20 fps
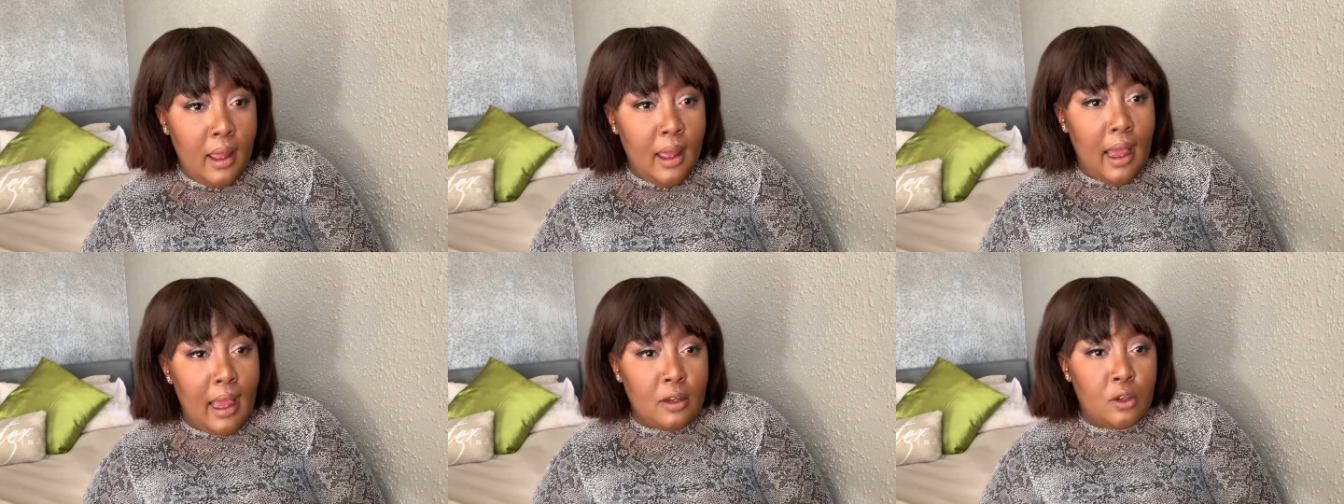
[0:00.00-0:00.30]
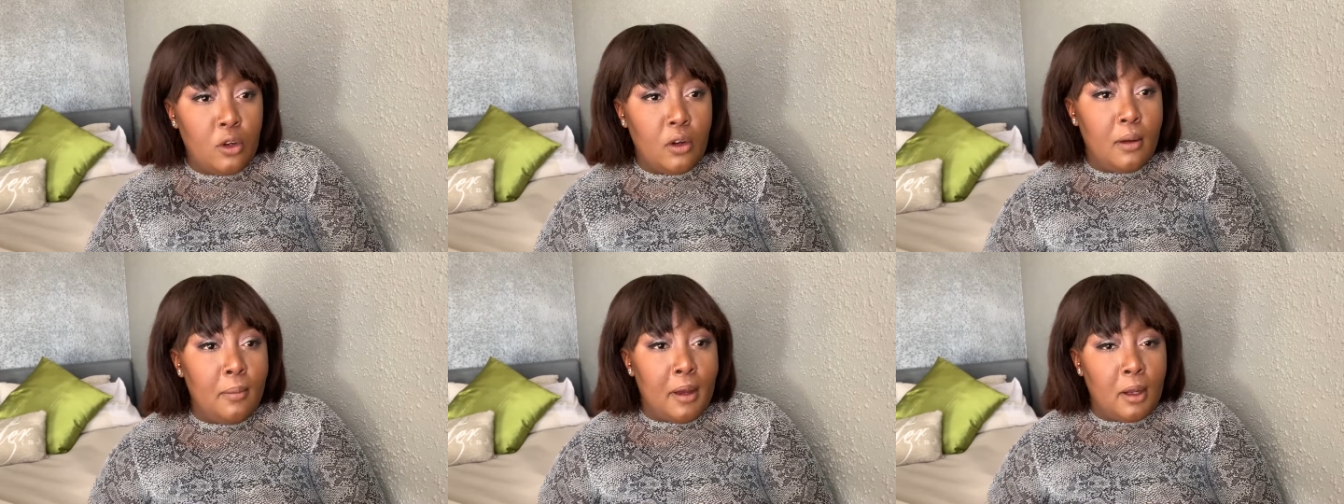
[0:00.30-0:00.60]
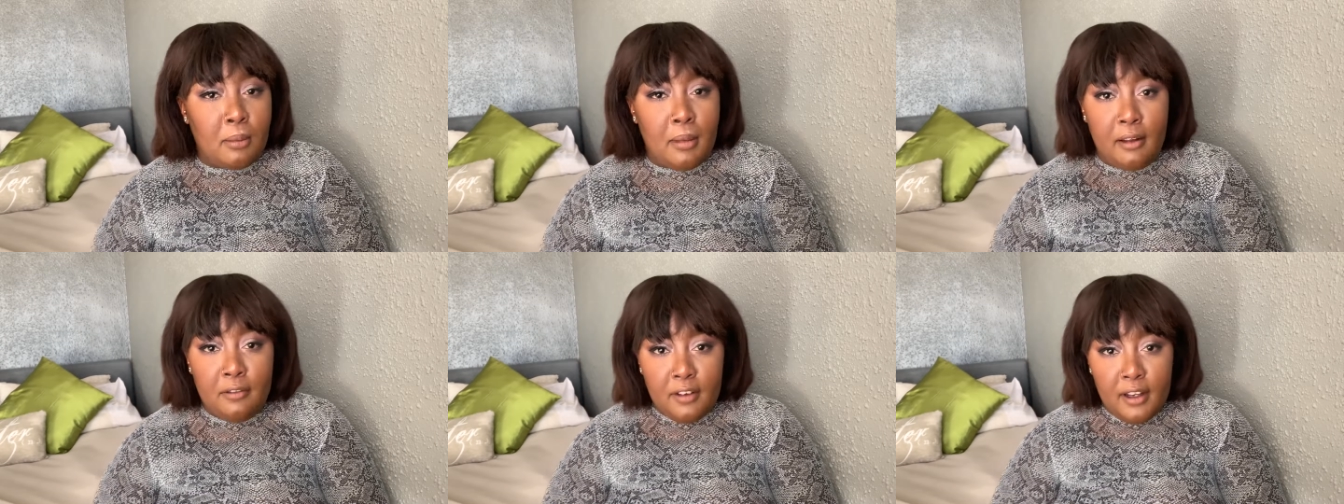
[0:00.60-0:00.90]
I talk about
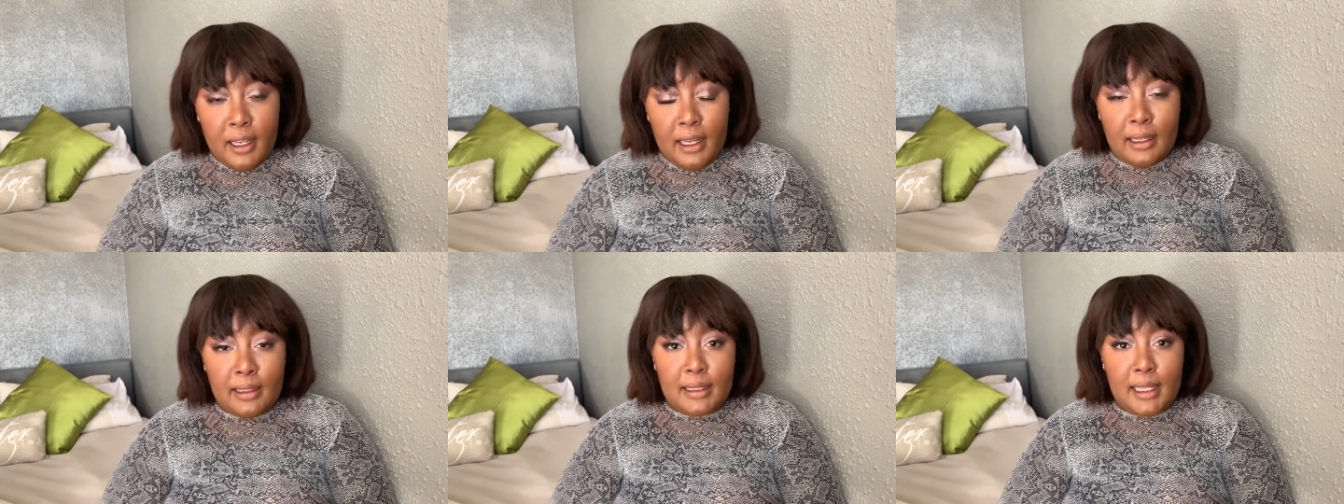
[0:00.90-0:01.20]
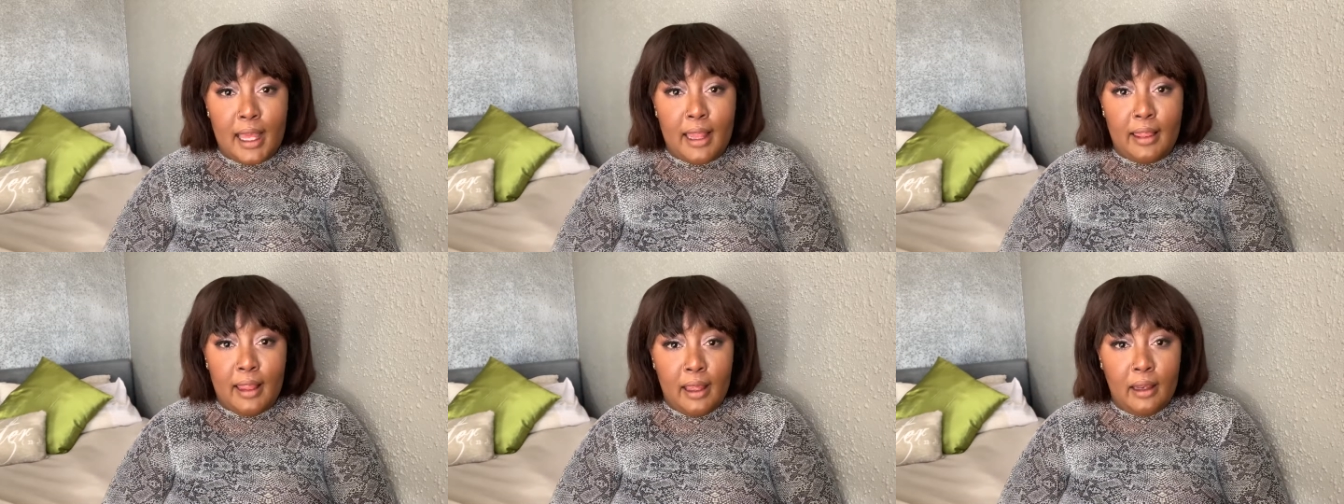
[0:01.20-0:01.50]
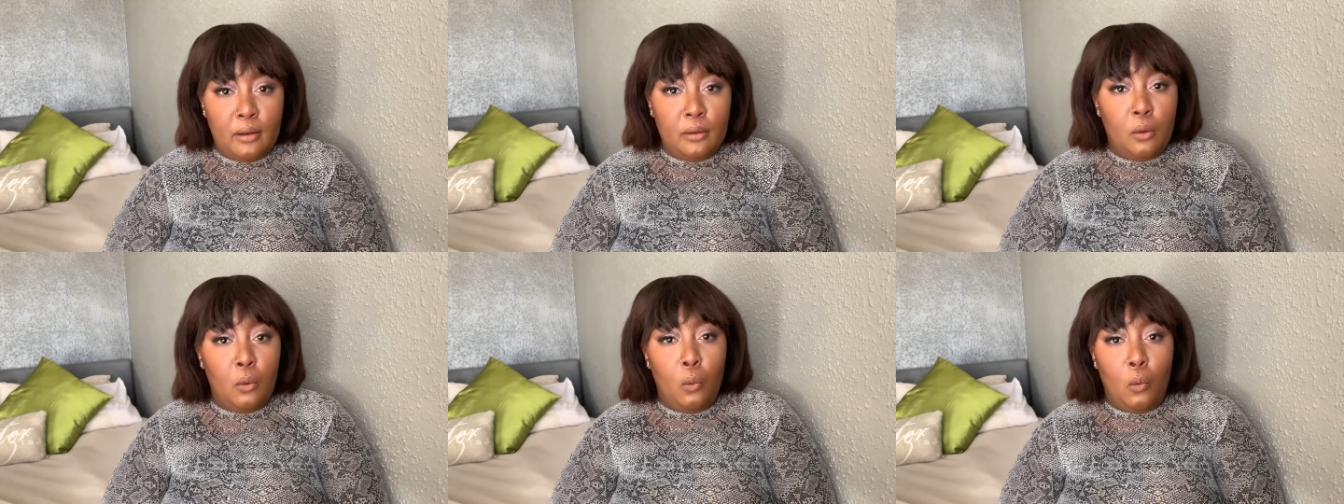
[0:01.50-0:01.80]
my feelings and
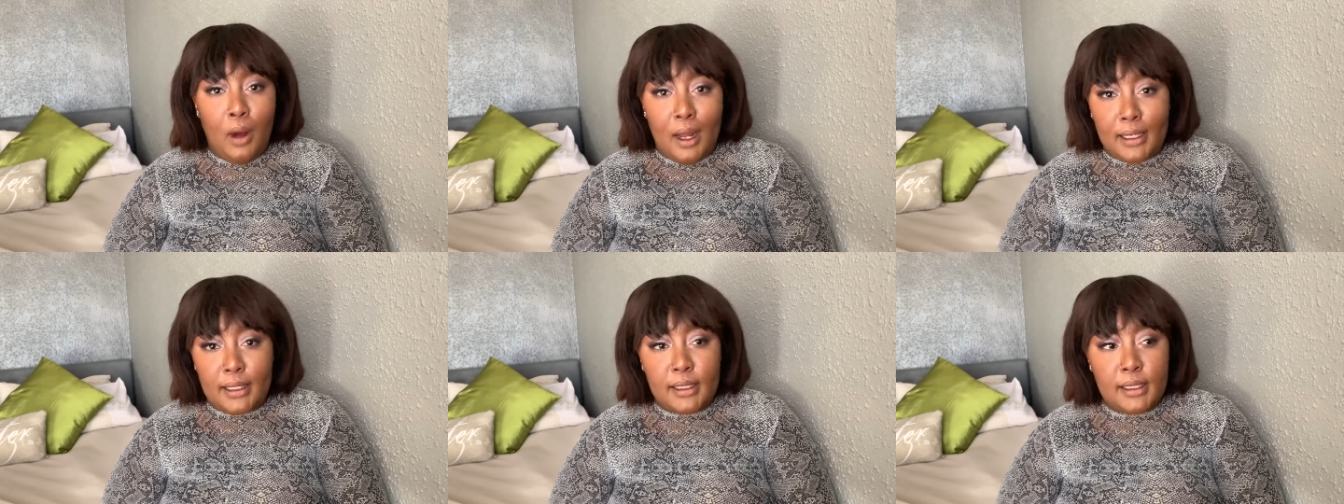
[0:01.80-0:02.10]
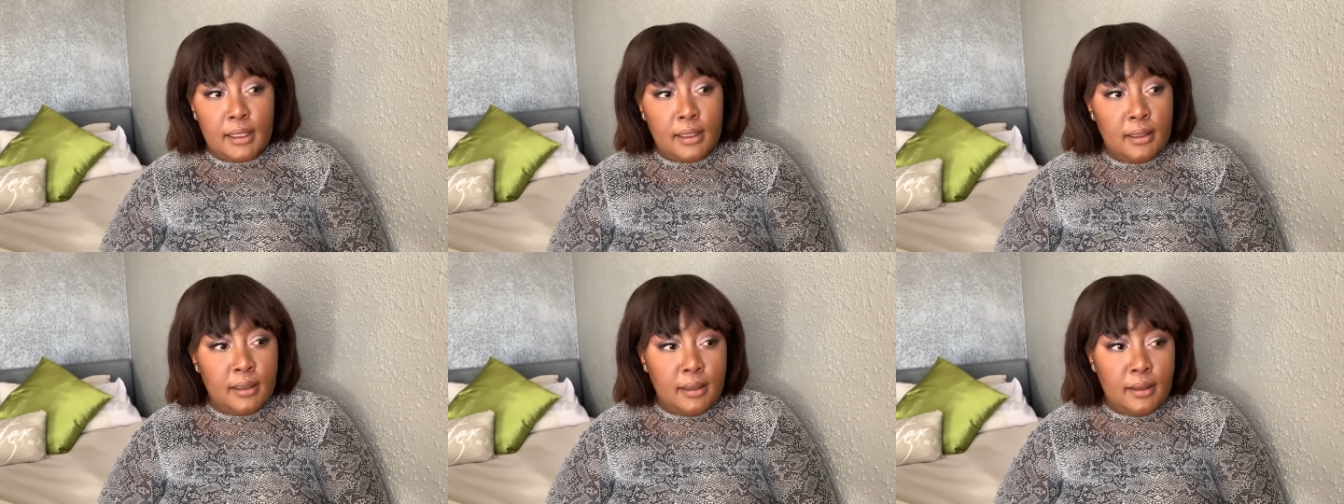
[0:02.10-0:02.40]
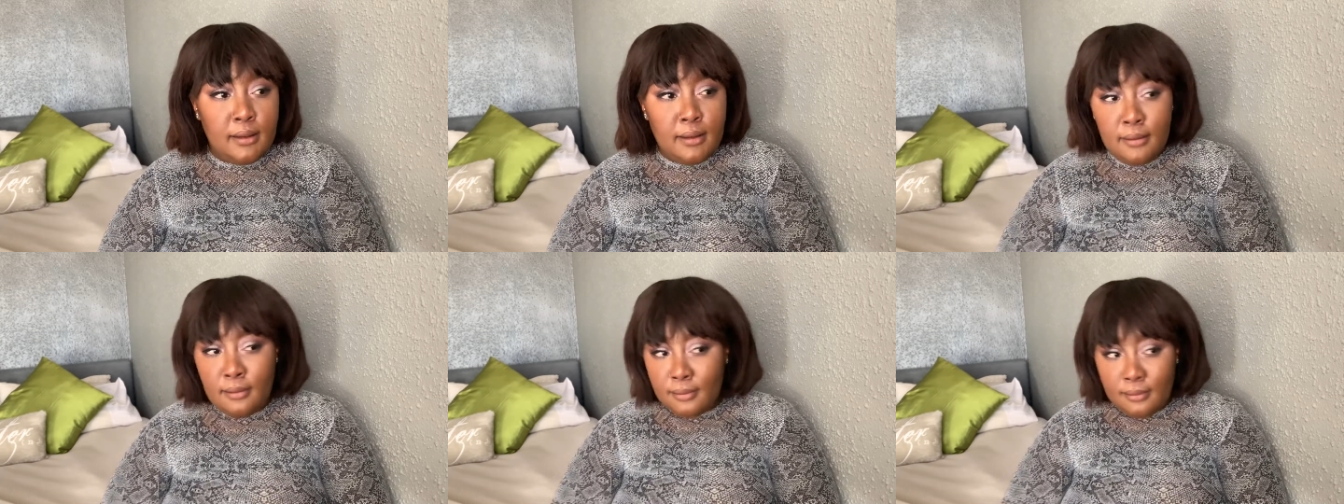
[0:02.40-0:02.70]
then what?
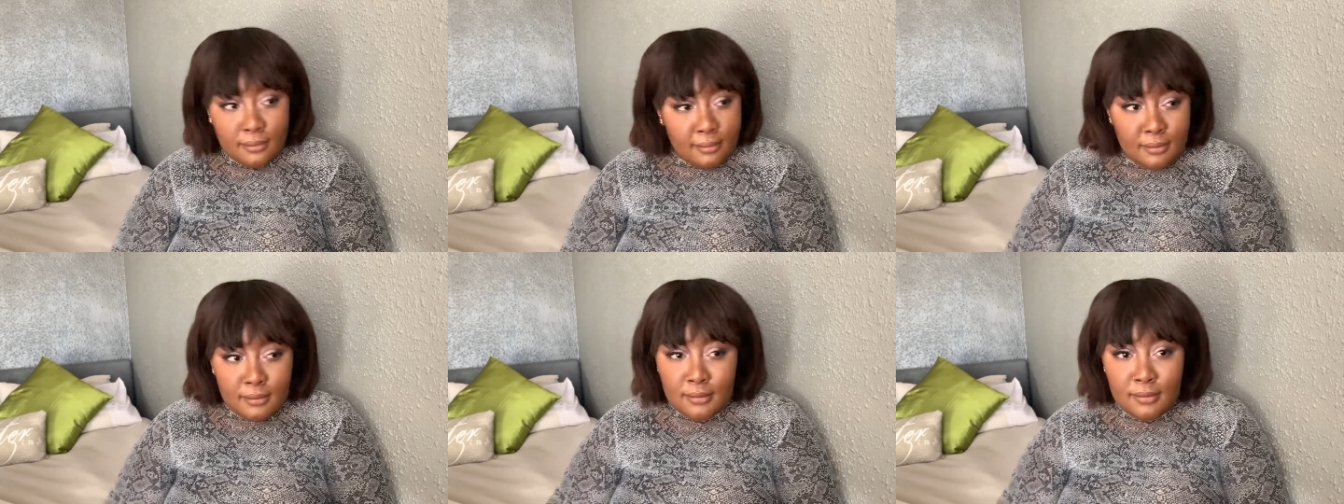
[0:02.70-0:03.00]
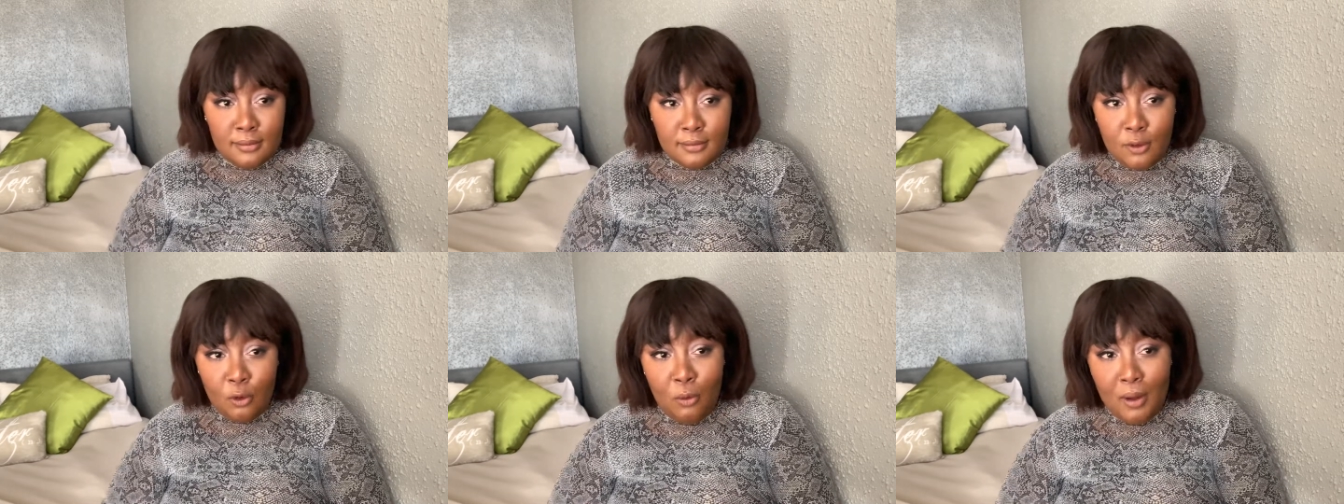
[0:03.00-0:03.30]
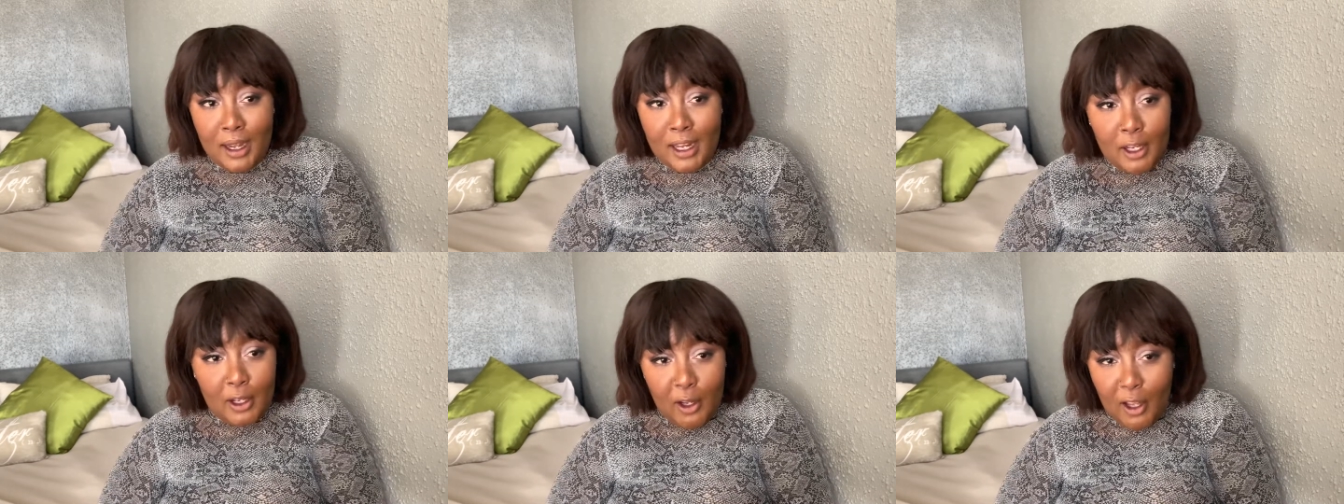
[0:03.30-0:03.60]
What
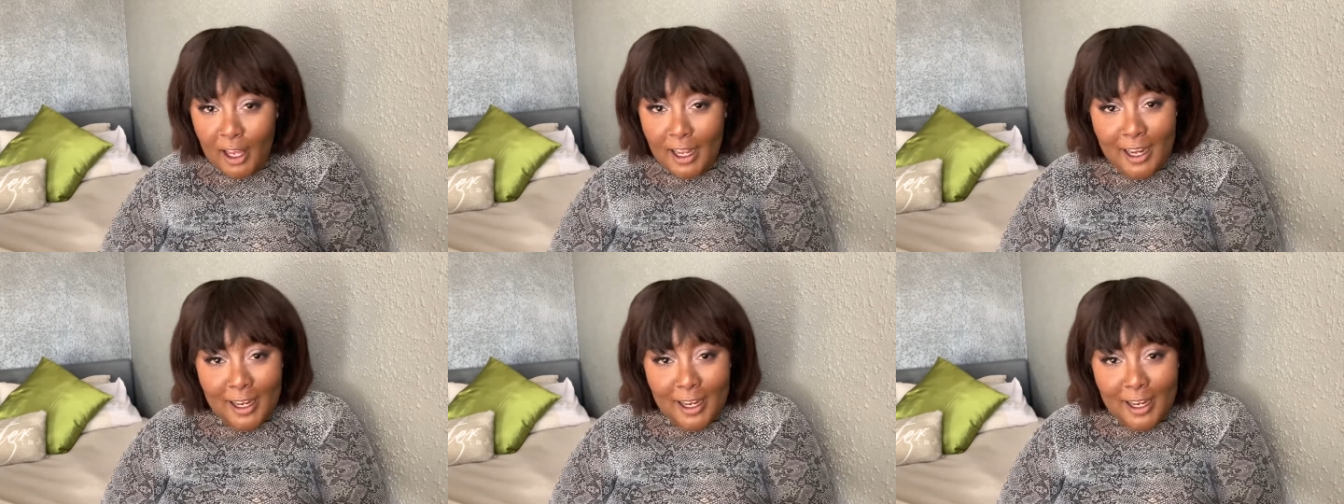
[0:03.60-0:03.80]
are you going